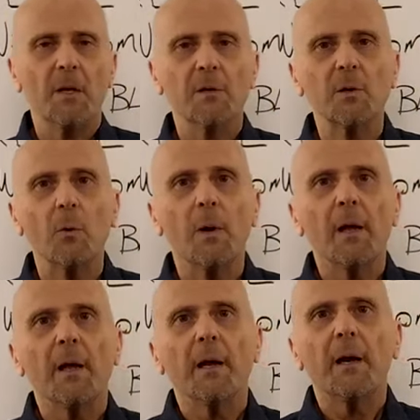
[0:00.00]
So,
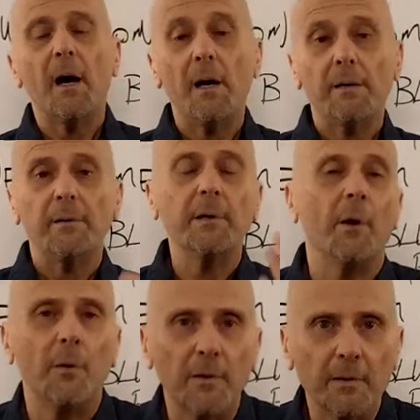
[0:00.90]
uh, you
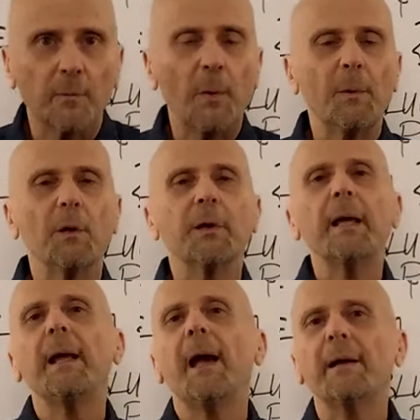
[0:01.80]
know, when we're
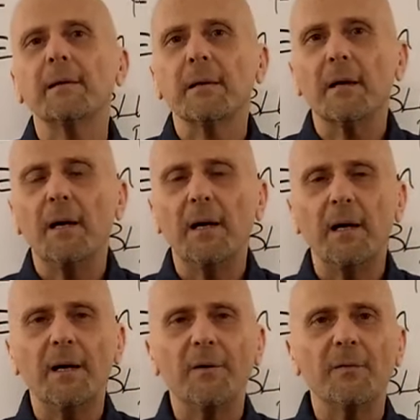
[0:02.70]
looking at
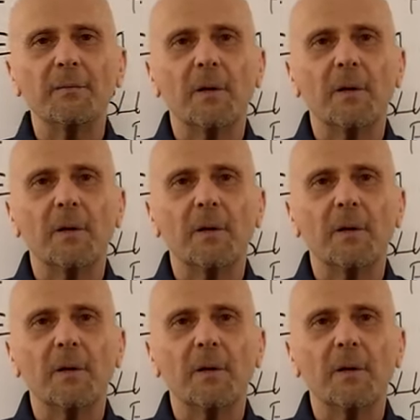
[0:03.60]
uh,